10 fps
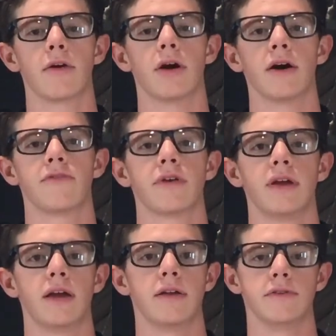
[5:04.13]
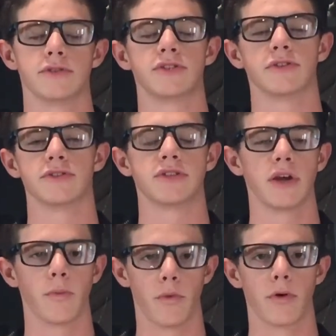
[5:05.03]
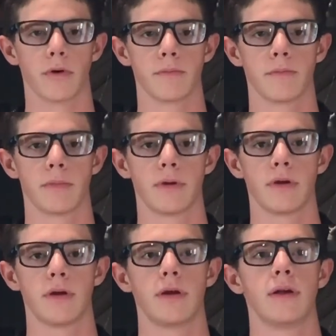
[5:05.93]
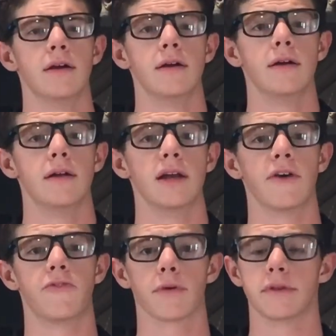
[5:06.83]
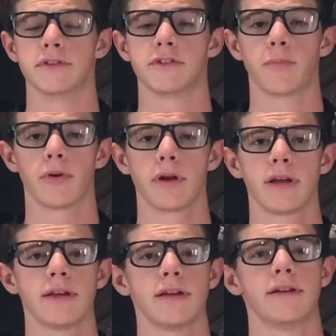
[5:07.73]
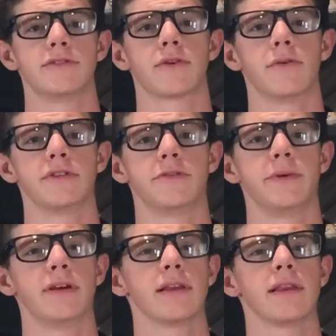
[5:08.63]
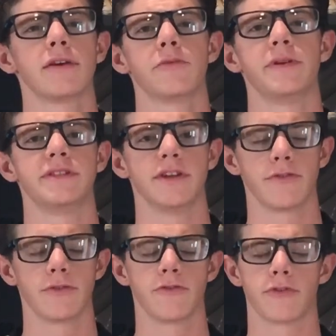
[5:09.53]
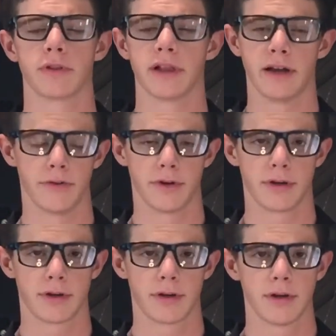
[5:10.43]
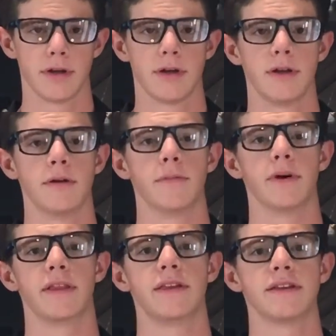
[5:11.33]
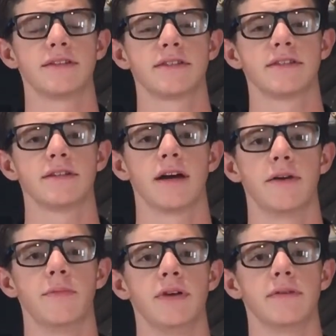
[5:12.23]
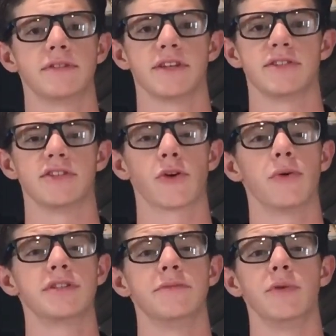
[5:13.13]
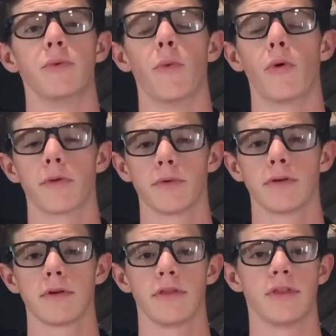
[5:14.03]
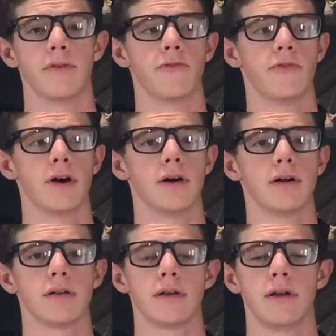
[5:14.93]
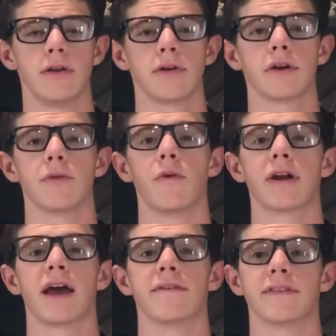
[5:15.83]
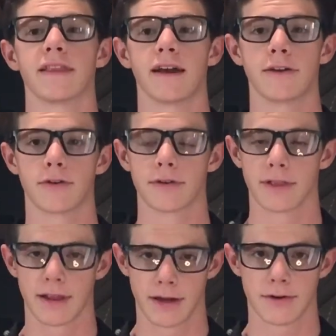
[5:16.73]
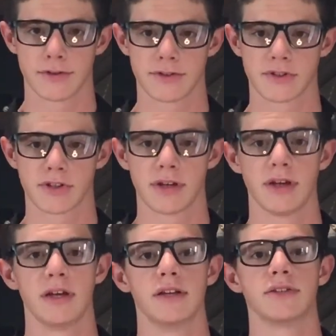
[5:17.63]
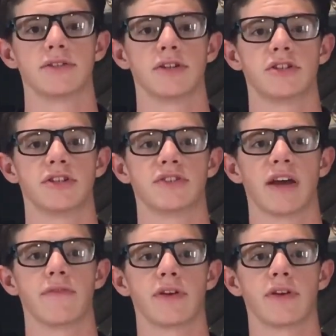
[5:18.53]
off and you'll still stay warm. Now for the spring, it's going to be a little bit different for layering. By this, I mean since it's going to be warmer than fall, you're going to want to have lighter layers, such as having